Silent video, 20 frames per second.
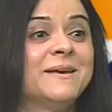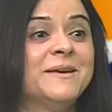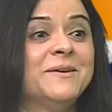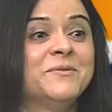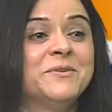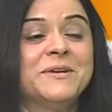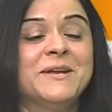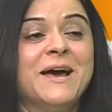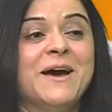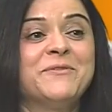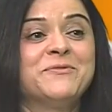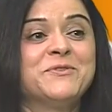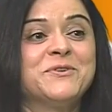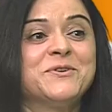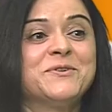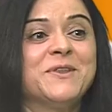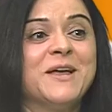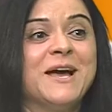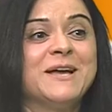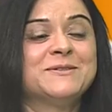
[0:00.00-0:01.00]
even
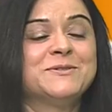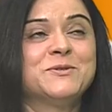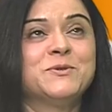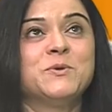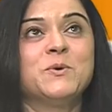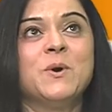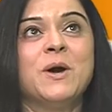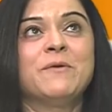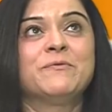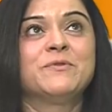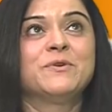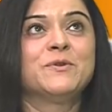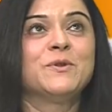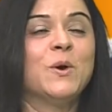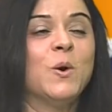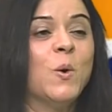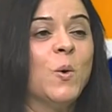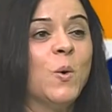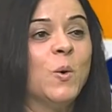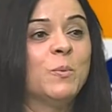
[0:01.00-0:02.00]
after that, you know, after
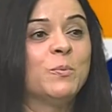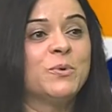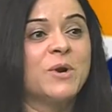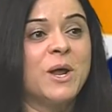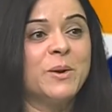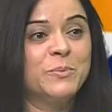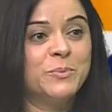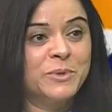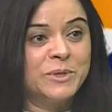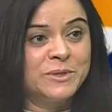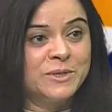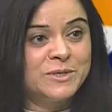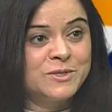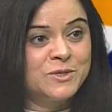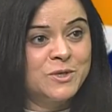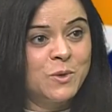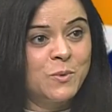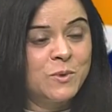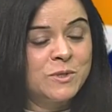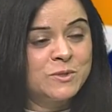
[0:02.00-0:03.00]
the whole Pran
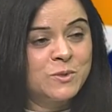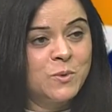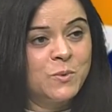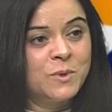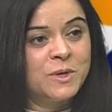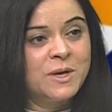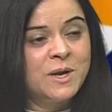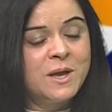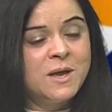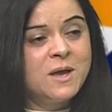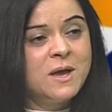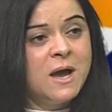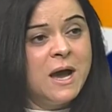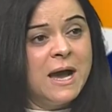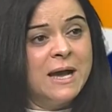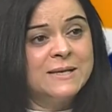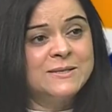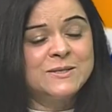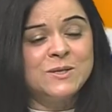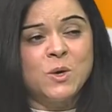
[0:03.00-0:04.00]
Pratishtha was over,
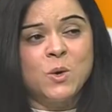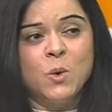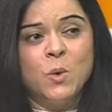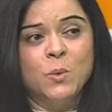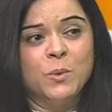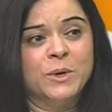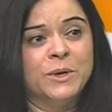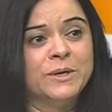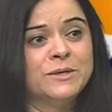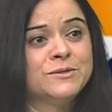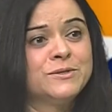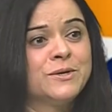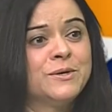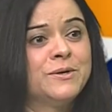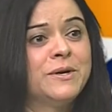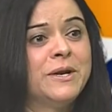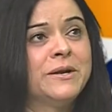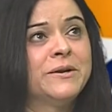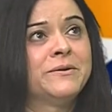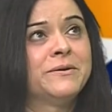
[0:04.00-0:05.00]
I saw over
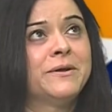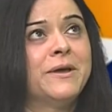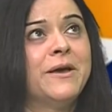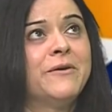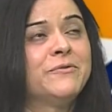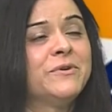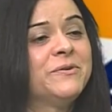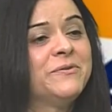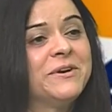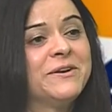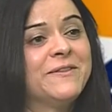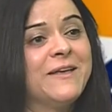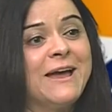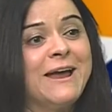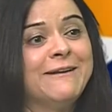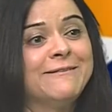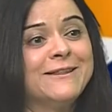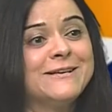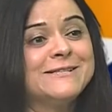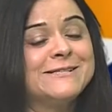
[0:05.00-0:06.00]
internet everywhere they
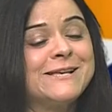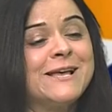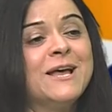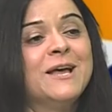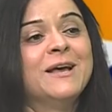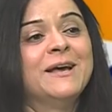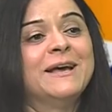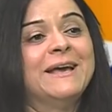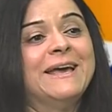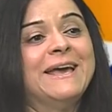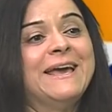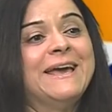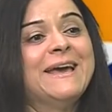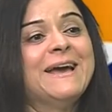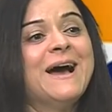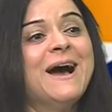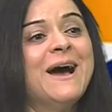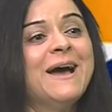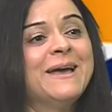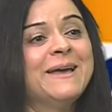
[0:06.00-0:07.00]
had this
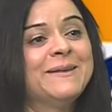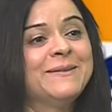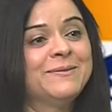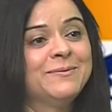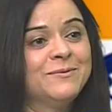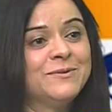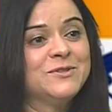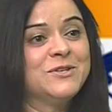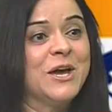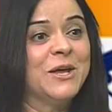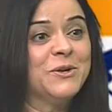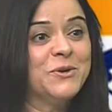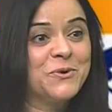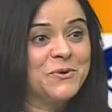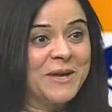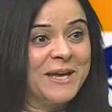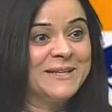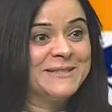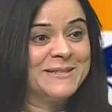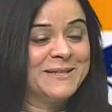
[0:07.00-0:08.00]
AI generated.